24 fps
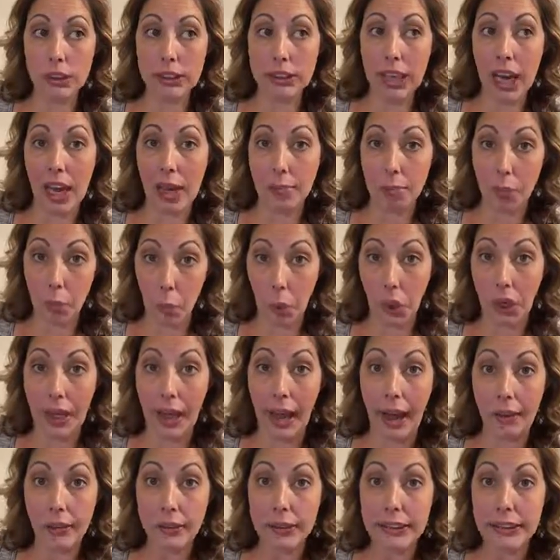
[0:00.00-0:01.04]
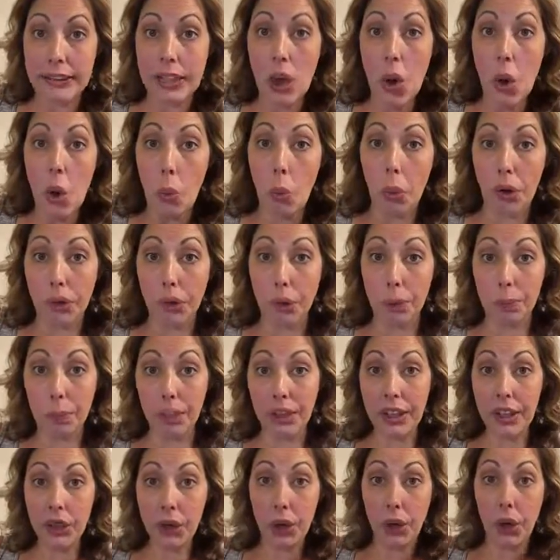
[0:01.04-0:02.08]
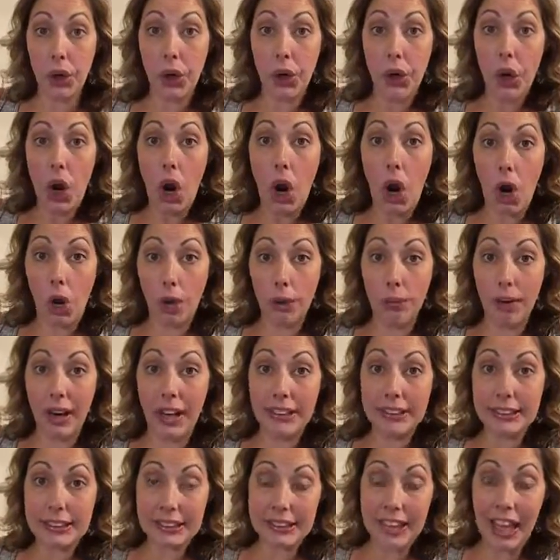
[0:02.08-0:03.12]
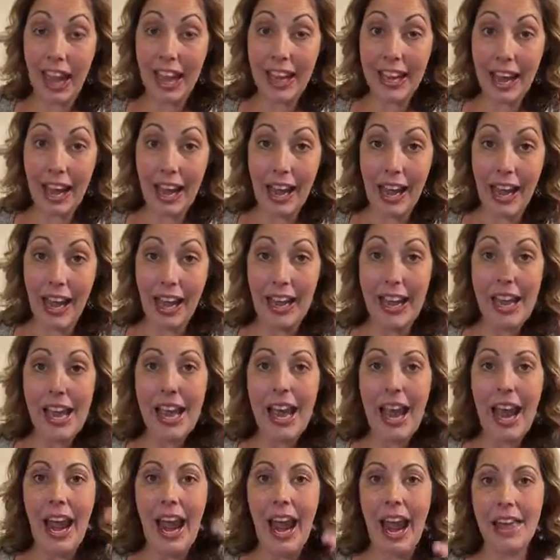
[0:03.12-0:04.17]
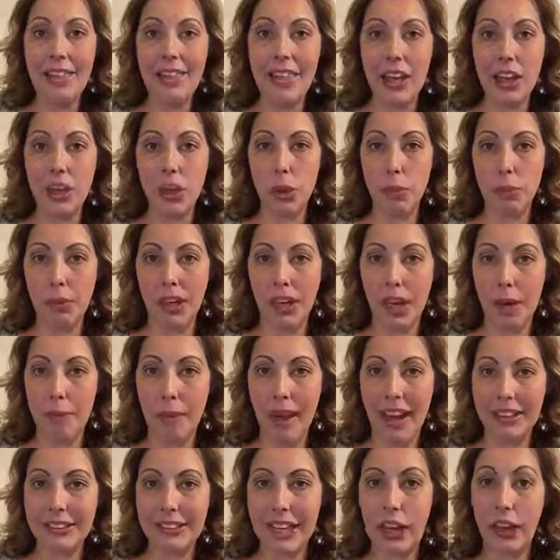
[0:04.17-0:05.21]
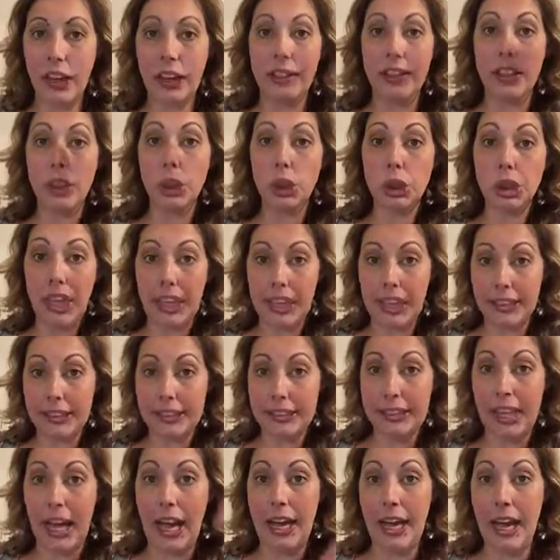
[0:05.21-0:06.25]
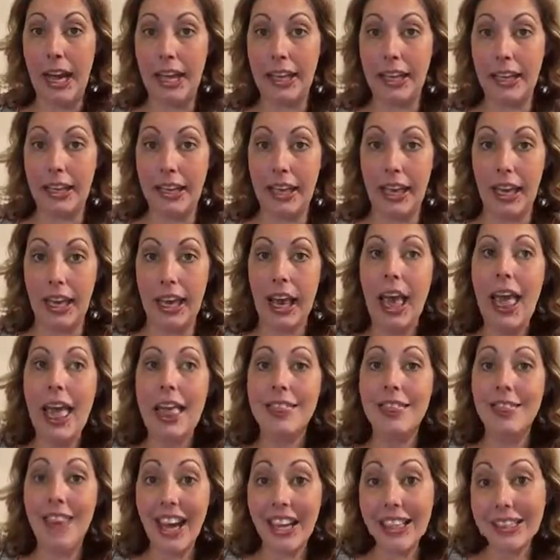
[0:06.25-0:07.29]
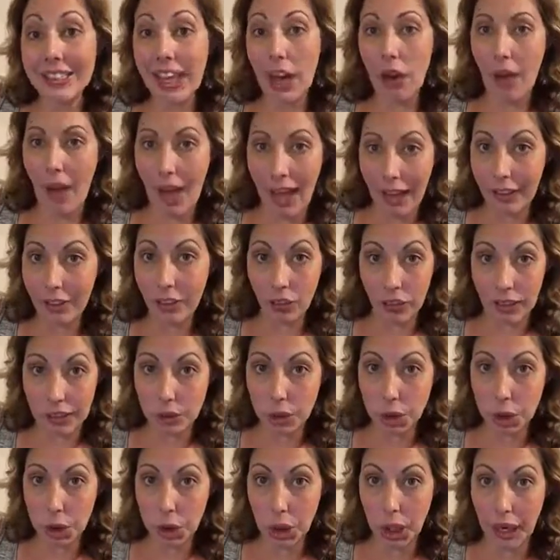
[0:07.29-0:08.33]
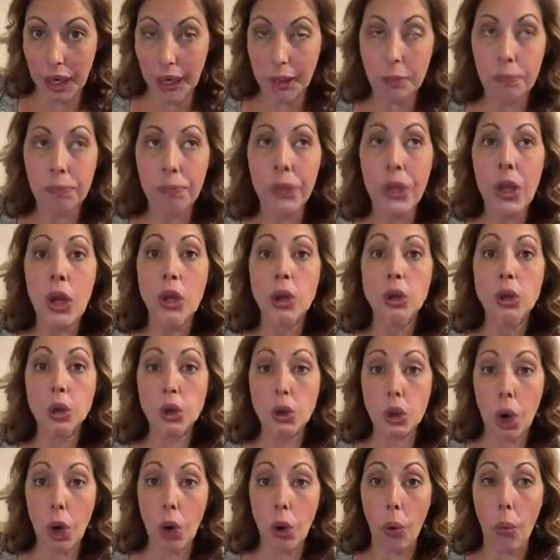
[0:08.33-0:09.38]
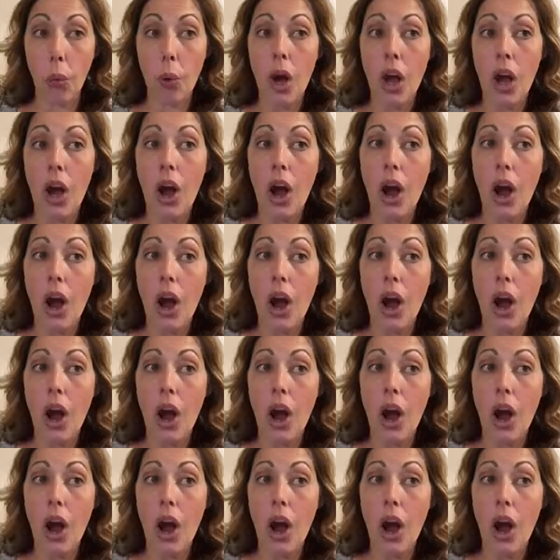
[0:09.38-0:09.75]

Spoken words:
type workouts, where you bring your heart rate sky high and then you bring it back down and then you take it sky high again. That is how athletes train. So